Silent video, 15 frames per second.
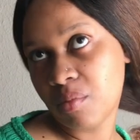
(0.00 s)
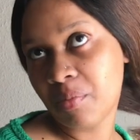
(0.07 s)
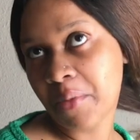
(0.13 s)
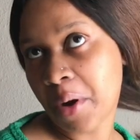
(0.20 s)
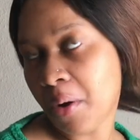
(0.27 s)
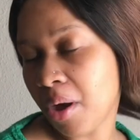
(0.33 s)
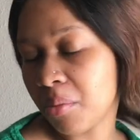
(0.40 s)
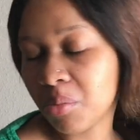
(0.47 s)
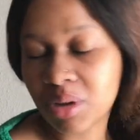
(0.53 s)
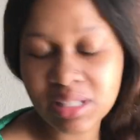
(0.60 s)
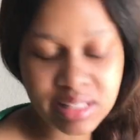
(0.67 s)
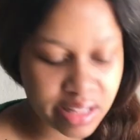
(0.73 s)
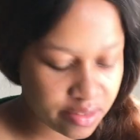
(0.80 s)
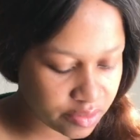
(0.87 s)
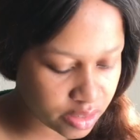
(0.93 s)
around
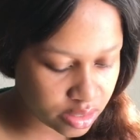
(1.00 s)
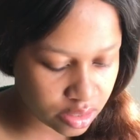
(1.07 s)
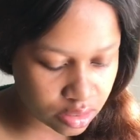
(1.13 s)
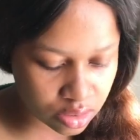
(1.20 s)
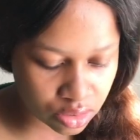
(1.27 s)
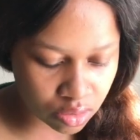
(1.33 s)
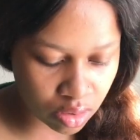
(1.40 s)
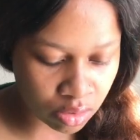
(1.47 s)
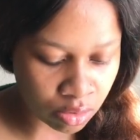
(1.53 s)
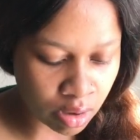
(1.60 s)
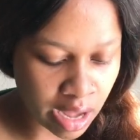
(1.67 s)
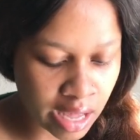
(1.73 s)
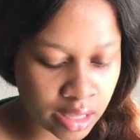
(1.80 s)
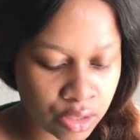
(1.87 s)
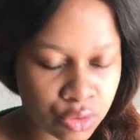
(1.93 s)
past 11,
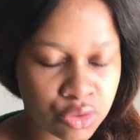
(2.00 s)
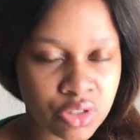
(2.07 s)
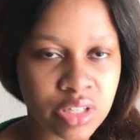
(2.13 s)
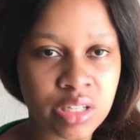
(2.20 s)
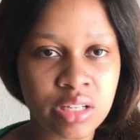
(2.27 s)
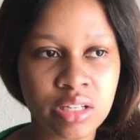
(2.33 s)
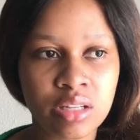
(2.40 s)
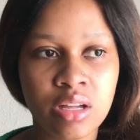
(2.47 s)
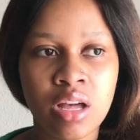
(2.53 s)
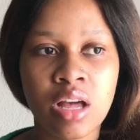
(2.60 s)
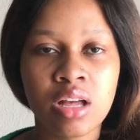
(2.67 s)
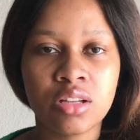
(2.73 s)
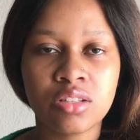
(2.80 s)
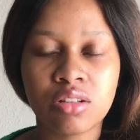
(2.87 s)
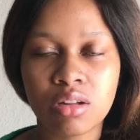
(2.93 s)
so I usually
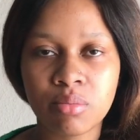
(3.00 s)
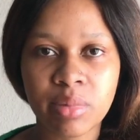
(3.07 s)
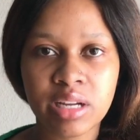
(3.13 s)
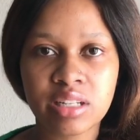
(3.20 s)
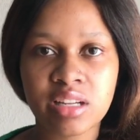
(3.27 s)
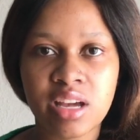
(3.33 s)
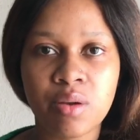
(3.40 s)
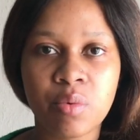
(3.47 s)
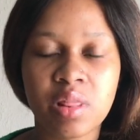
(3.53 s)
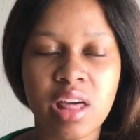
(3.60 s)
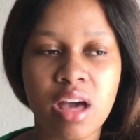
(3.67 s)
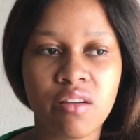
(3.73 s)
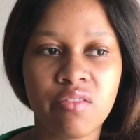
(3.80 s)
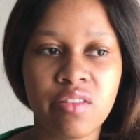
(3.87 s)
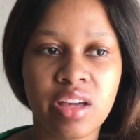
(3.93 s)
start my day with
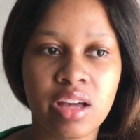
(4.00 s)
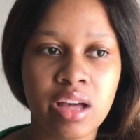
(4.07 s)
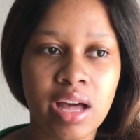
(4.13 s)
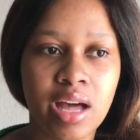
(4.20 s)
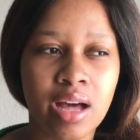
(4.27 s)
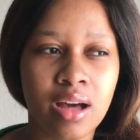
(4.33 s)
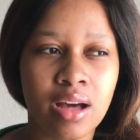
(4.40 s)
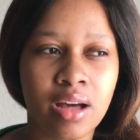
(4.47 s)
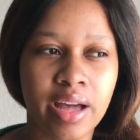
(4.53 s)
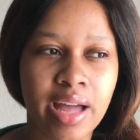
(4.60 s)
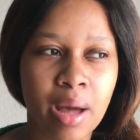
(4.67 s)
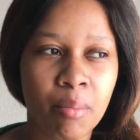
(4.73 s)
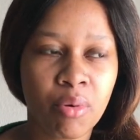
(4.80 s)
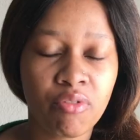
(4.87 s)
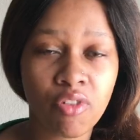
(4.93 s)
having a
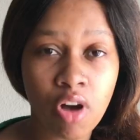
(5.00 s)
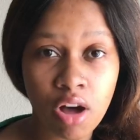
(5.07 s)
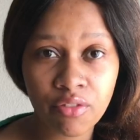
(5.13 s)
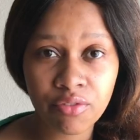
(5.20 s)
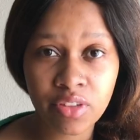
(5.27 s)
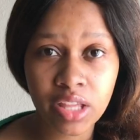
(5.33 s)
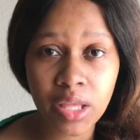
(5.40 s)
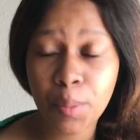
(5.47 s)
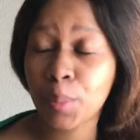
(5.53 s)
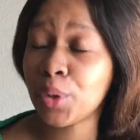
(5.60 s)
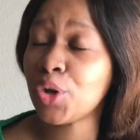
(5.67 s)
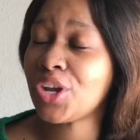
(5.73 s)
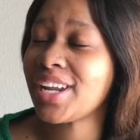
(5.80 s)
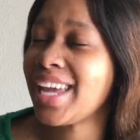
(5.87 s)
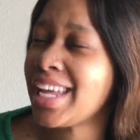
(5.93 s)
cup of coffee, but
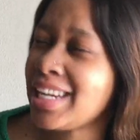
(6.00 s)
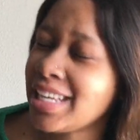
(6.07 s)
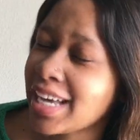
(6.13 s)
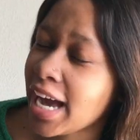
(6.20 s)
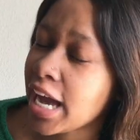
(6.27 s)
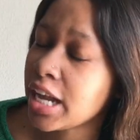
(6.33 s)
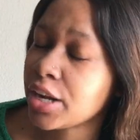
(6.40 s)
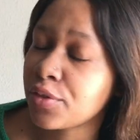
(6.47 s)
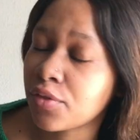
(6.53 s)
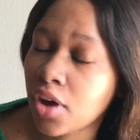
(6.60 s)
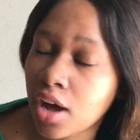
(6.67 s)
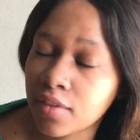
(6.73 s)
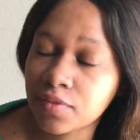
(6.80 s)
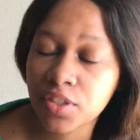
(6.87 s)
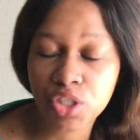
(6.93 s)
not any kind of
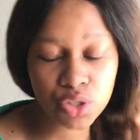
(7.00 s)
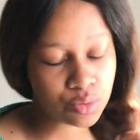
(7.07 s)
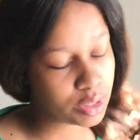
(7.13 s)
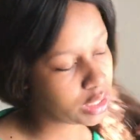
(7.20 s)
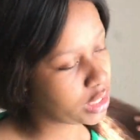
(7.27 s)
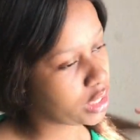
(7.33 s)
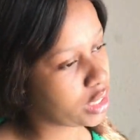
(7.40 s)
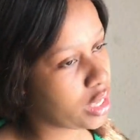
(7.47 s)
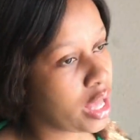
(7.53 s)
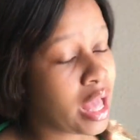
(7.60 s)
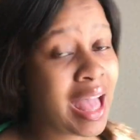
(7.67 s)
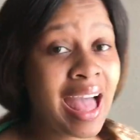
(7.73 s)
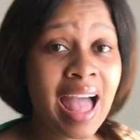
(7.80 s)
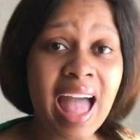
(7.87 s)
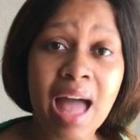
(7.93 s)
coffee, sweetie.
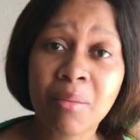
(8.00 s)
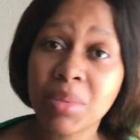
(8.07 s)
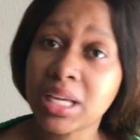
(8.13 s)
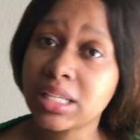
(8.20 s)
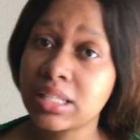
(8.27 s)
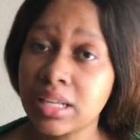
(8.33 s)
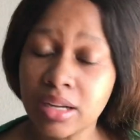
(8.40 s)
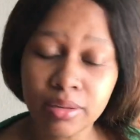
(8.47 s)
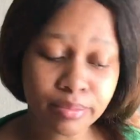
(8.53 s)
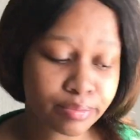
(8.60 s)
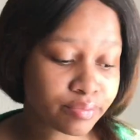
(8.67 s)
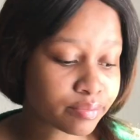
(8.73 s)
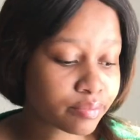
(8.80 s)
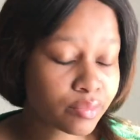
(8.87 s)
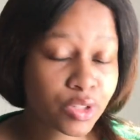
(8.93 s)
I make
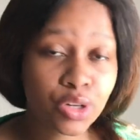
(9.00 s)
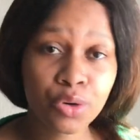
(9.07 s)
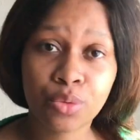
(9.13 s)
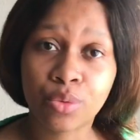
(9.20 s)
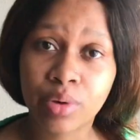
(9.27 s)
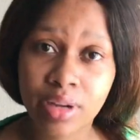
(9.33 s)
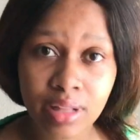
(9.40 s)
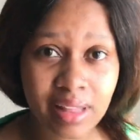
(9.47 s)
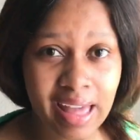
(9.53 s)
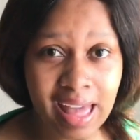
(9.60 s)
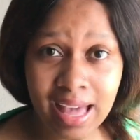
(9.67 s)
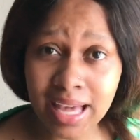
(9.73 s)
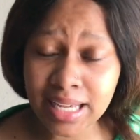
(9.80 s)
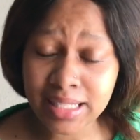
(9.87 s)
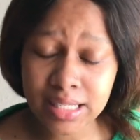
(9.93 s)
some
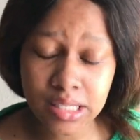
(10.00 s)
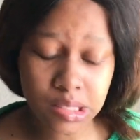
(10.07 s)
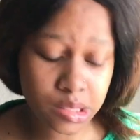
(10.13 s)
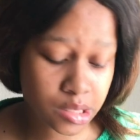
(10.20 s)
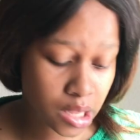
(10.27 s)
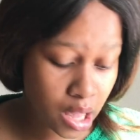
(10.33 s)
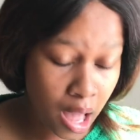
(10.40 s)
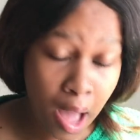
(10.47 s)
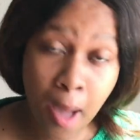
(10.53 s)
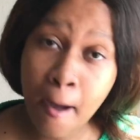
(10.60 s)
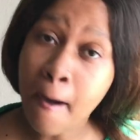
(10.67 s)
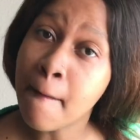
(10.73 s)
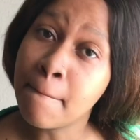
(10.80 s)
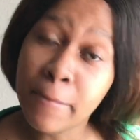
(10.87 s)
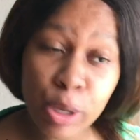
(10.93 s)
real-ass
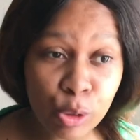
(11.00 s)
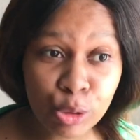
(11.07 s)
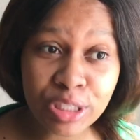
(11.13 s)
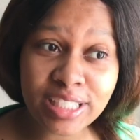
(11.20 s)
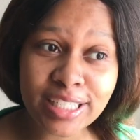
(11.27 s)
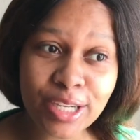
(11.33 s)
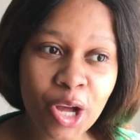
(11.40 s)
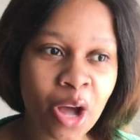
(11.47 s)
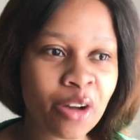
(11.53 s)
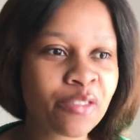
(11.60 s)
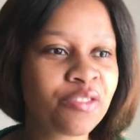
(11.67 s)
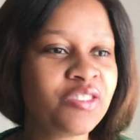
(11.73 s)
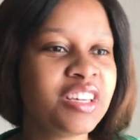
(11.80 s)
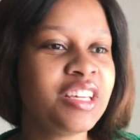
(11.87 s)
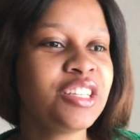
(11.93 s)
bougie
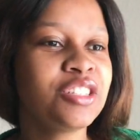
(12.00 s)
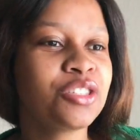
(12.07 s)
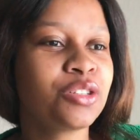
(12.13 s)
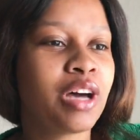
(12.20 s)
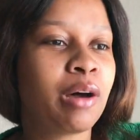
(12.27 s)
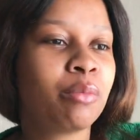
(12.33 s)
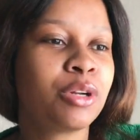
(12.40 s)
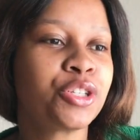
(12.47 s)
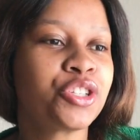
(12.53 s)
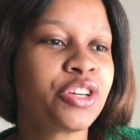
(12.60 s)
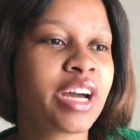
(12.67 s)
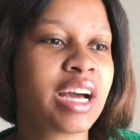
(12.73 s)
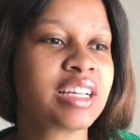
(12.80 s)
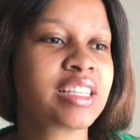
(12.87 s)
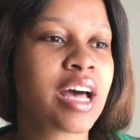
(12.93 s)
coffee, so I'm gonna show you
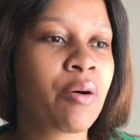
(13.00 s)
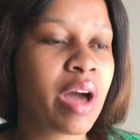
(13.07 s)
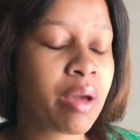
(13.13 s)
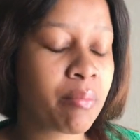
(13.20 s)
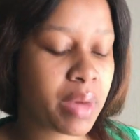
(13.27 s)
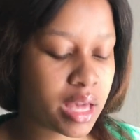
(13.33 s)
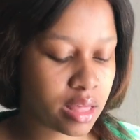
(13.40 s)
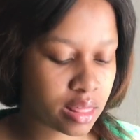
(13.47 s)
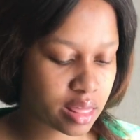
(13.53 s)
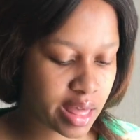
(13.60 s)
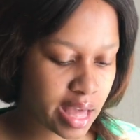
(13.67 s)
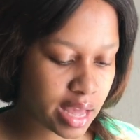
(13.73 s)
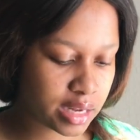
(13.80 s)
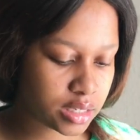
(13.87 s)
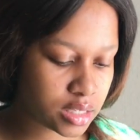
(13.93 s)
guys how I make
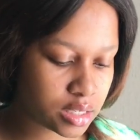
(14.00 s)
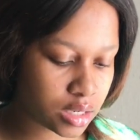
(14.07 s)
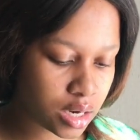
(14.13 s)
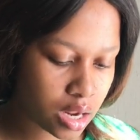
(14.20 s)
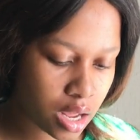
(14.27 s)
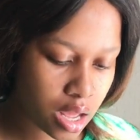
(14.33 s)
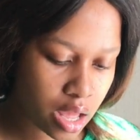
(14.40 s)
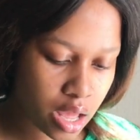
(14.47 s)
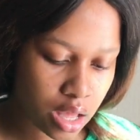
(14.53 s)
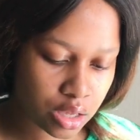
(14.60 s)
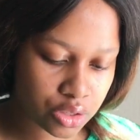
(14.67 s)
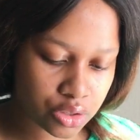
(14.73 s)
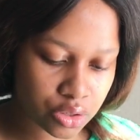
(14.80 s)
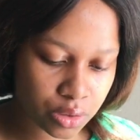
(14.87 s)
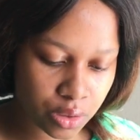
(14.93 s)
that.
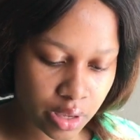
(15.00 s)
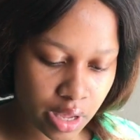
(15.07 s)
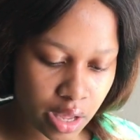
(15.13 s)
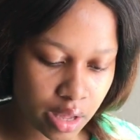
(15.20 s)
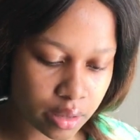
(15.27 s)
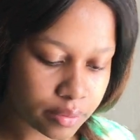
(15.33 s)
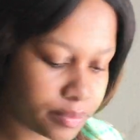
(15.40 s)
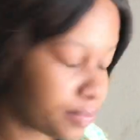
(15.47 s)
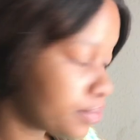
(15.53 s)
So yeah.